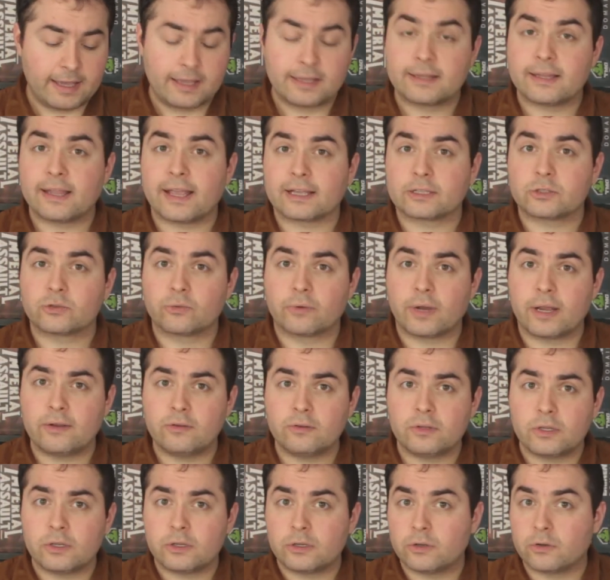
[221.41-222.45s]
Next
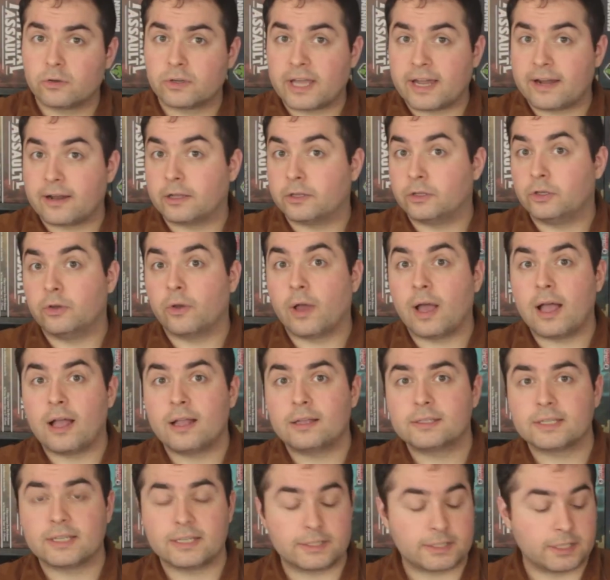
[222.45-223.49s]
round, you'll get a new
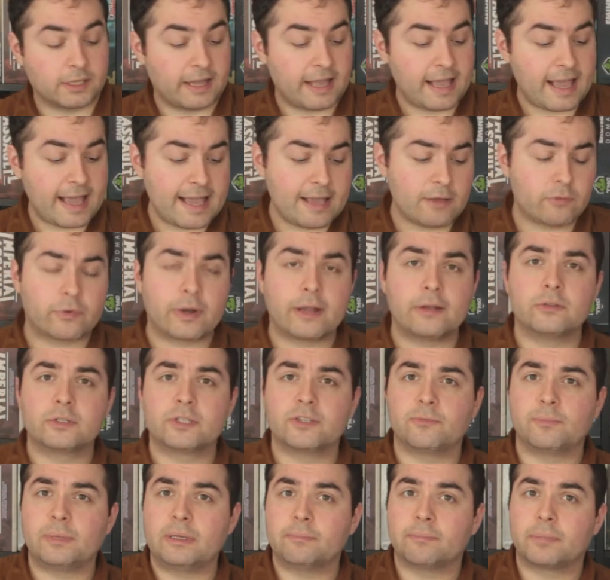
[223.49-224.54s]
hand until 8 rounds
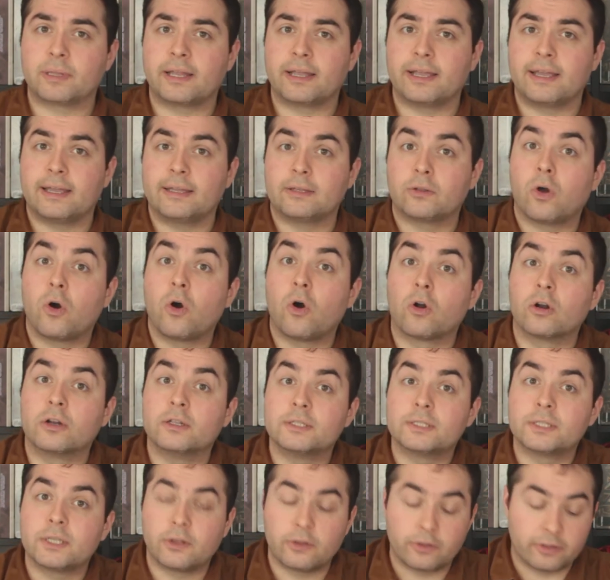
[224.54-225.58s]
have been played or
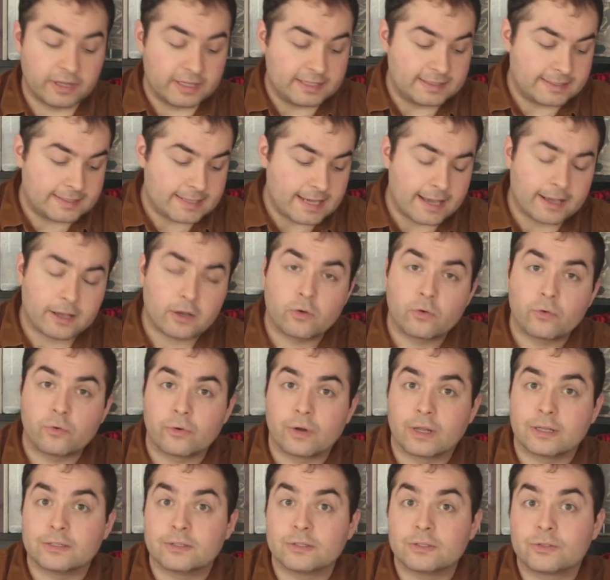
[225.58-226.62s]
until the deck
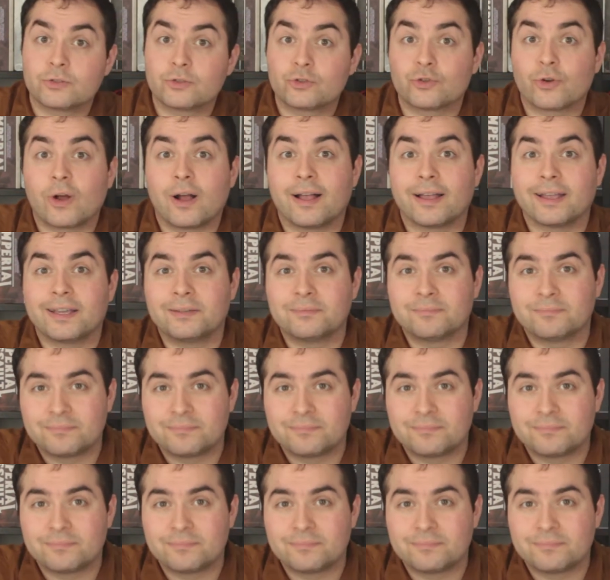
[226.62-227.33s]
runs dry.